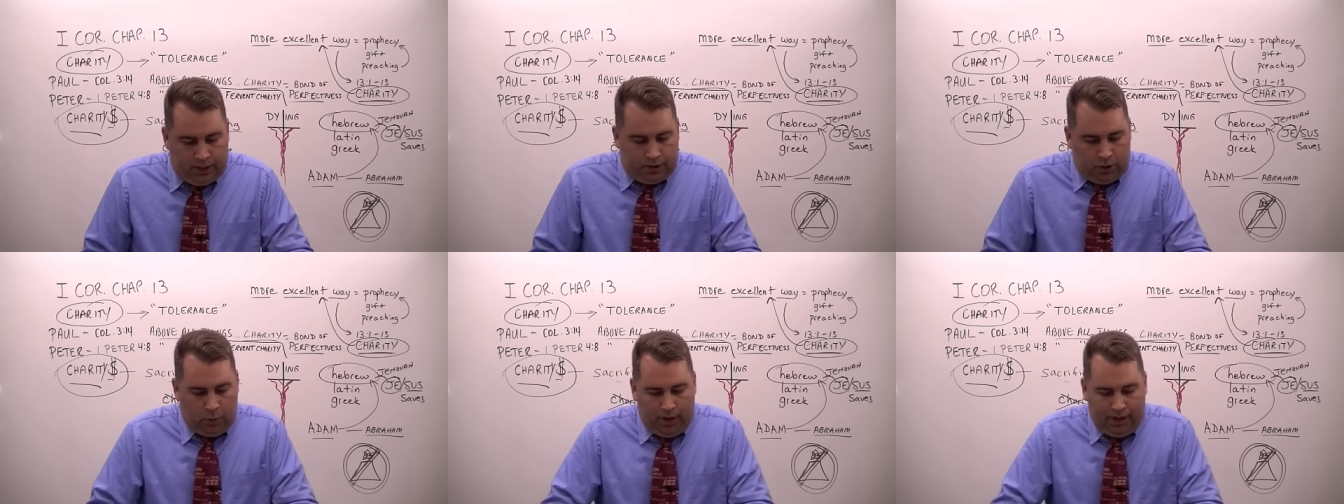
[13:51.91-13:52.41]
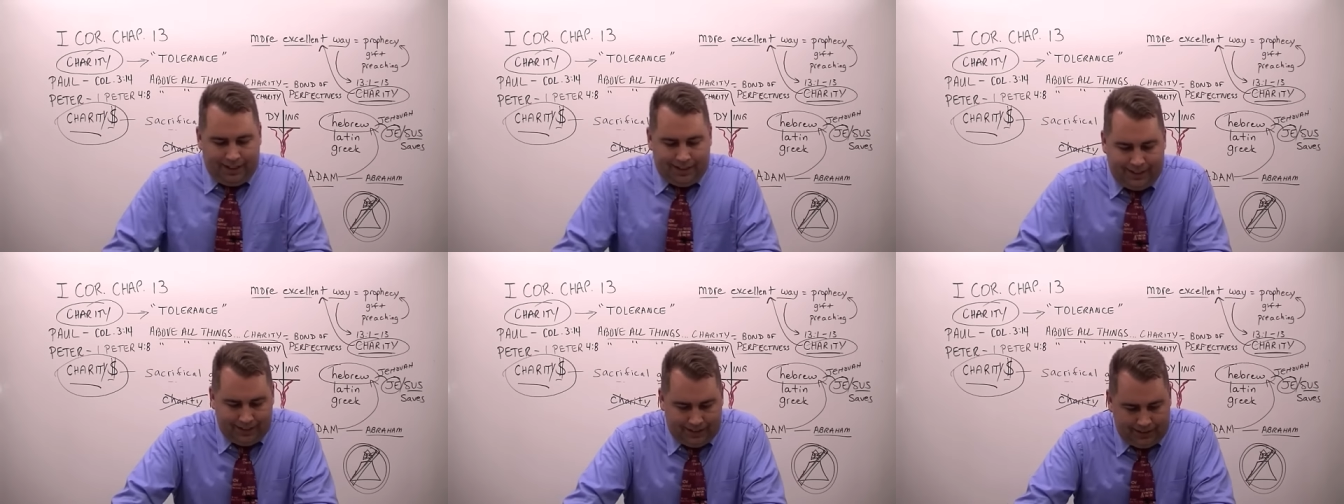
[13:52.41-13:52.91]
So what
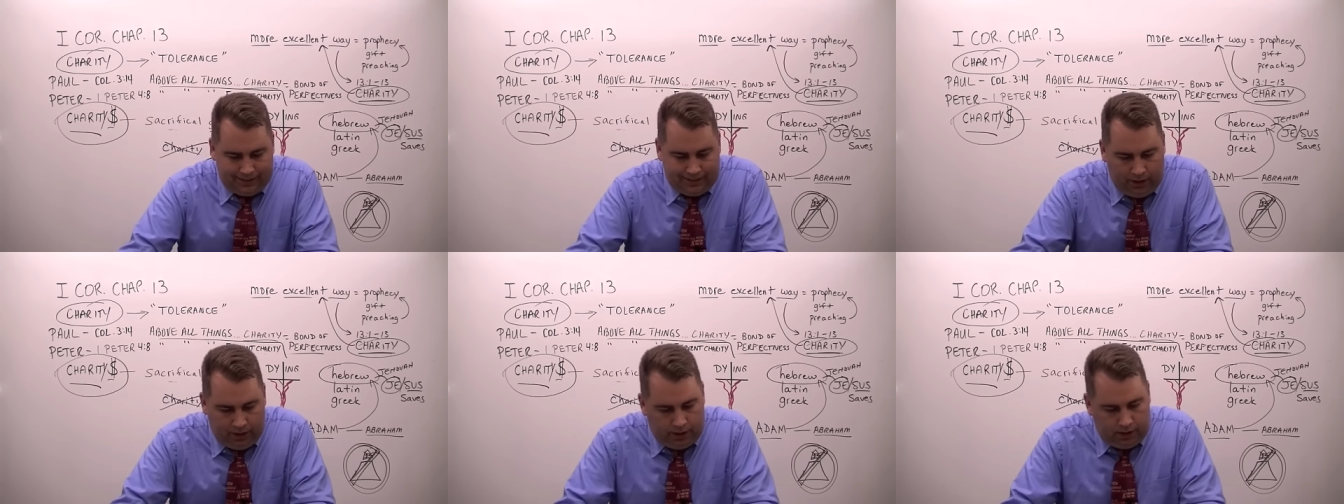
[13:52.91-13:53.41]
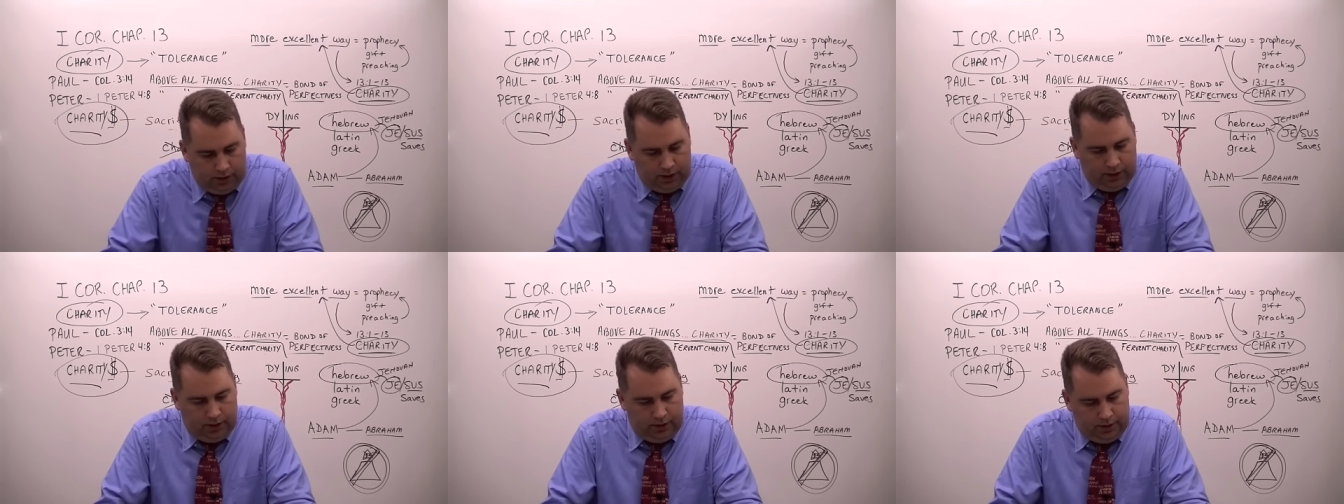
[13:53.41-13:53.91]
is this
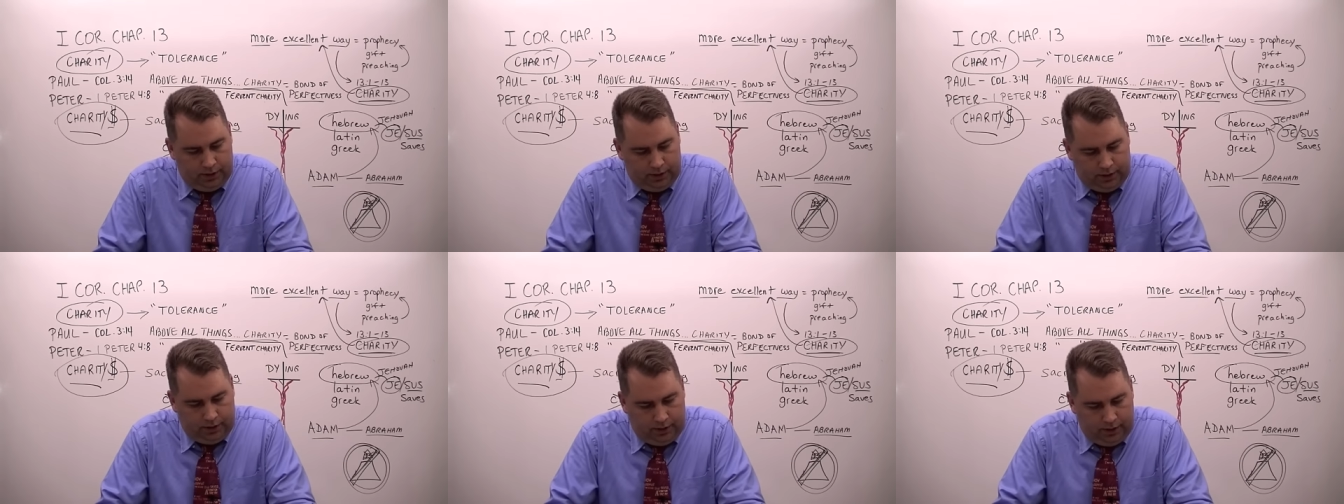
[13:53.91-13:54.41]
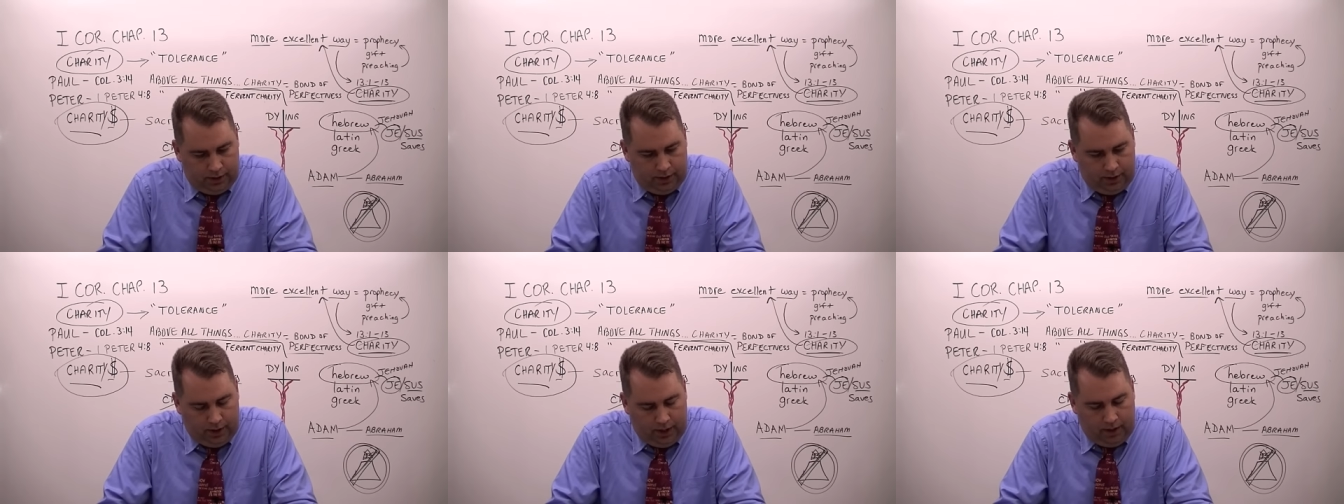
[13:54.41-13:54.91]
tongue
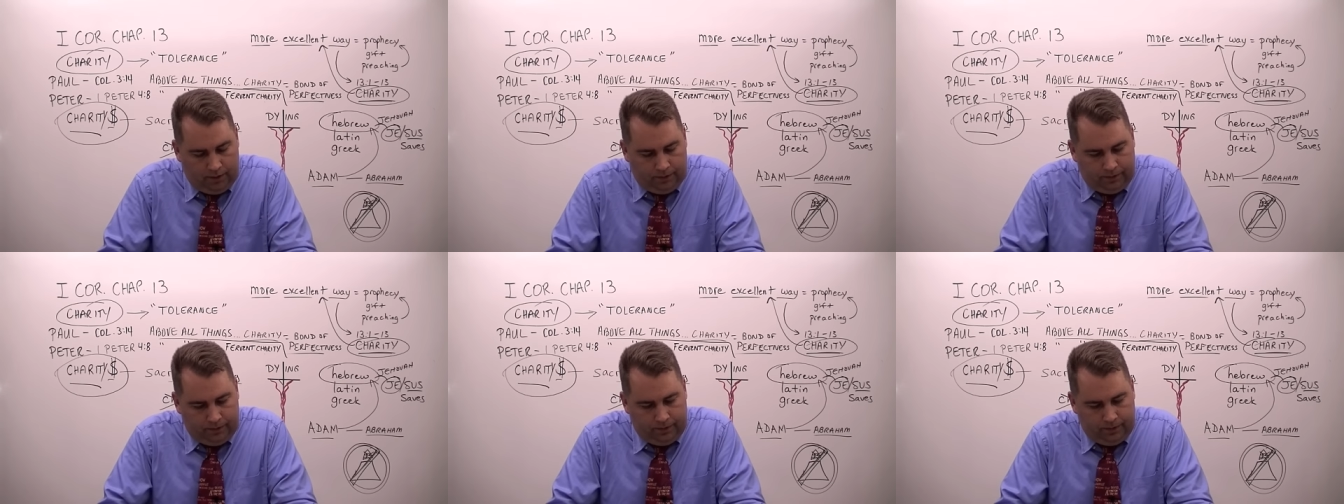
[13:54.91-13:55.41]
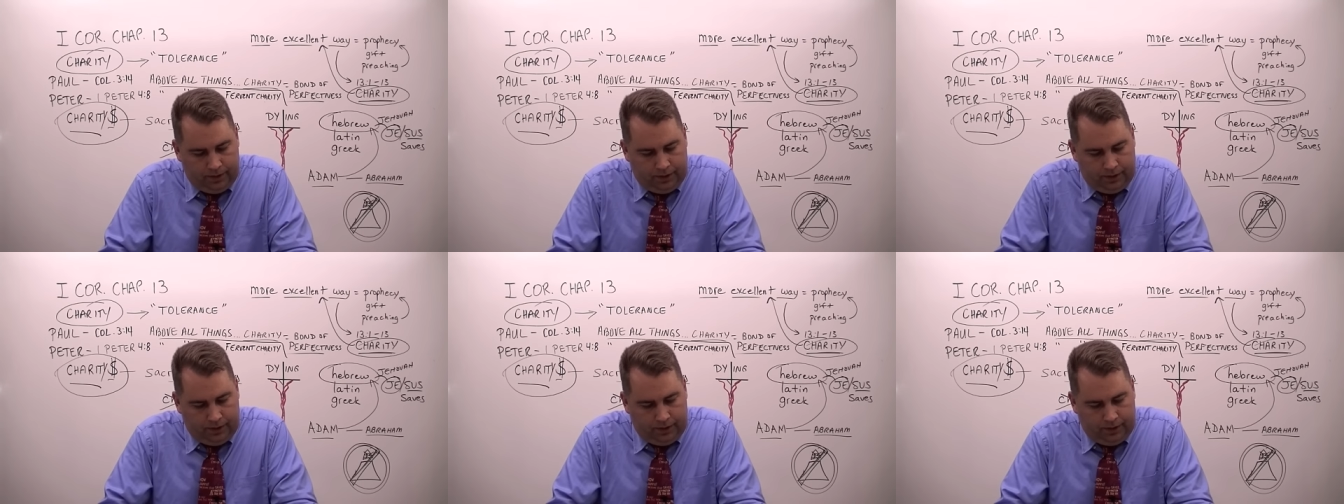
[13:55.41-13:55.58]
of,